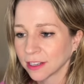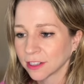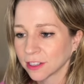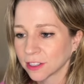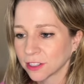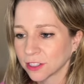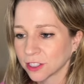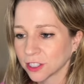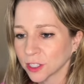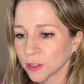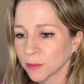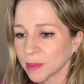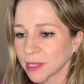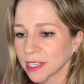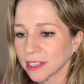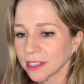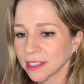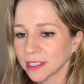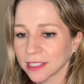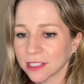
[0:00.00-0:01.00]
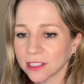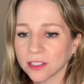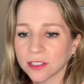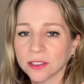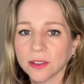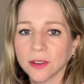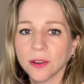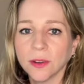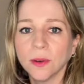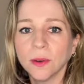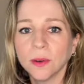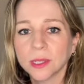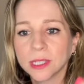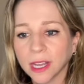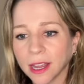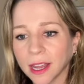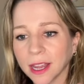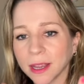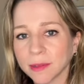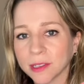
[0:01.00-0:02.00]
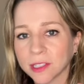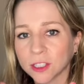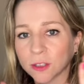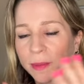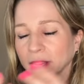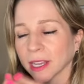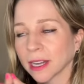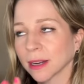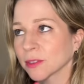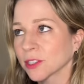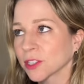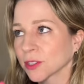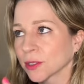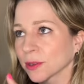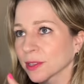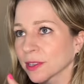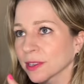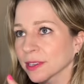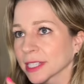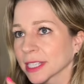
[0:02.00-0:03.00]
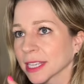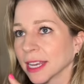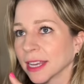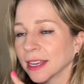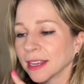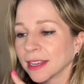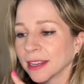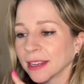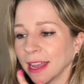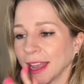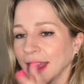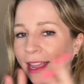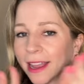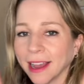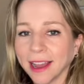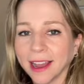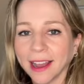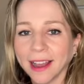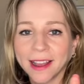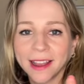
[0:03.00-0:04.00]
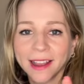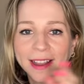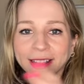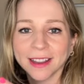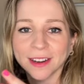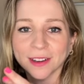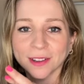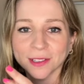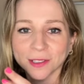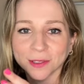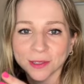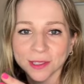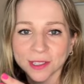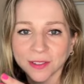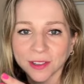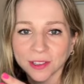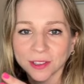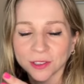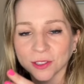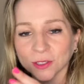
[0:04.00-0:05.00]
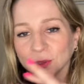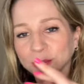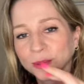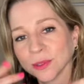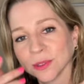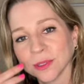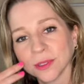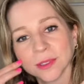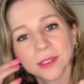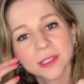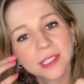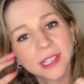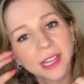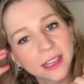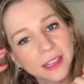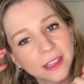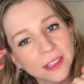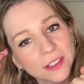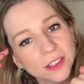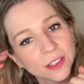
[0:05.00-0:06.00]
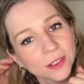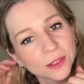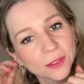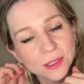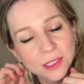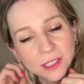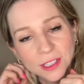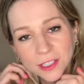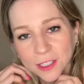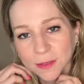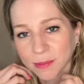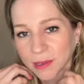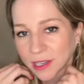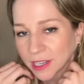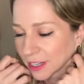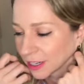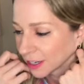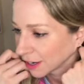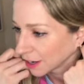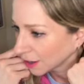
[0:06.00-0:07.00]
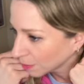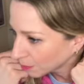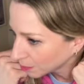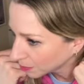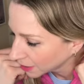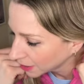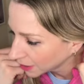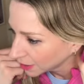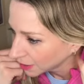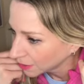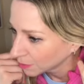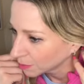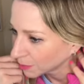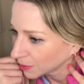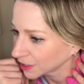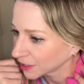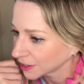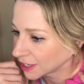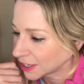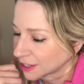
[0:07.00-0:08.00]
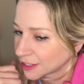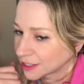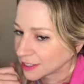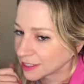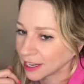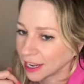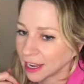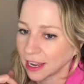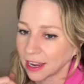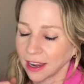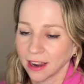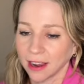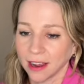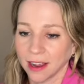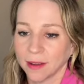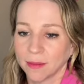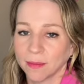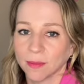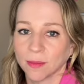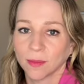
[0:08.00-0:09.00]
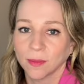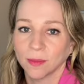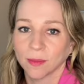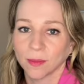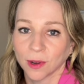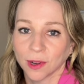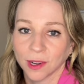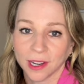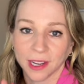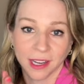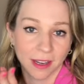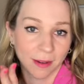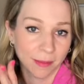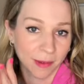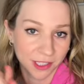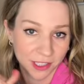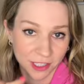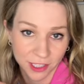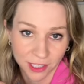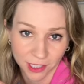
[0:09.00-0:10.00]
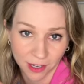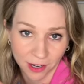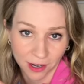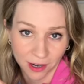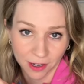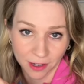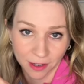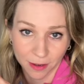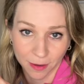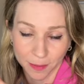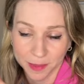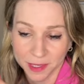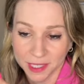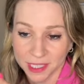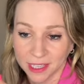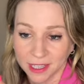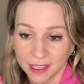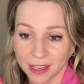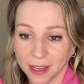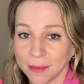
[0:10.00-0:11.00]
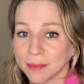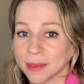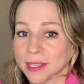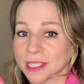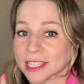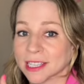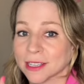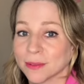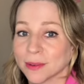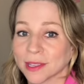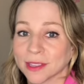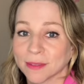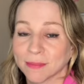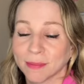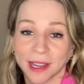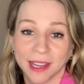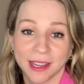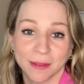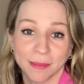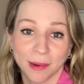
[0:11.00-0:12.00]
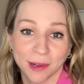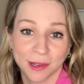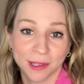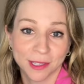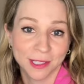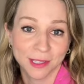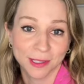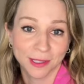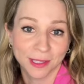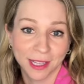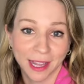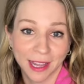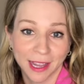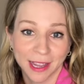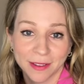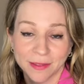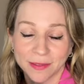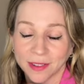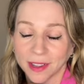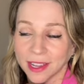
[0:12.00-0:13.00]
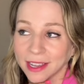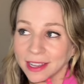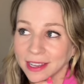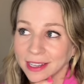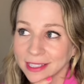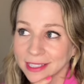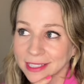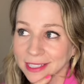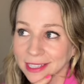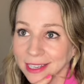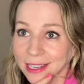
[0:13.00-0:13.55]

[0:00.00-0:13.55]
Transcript: just because it's so time consuming. And I'm sure there's AI and all sorts of other tools I could use to speed it up. But at the end of the day, I'm working a bunch of jobs. I'm busy with my personal life, and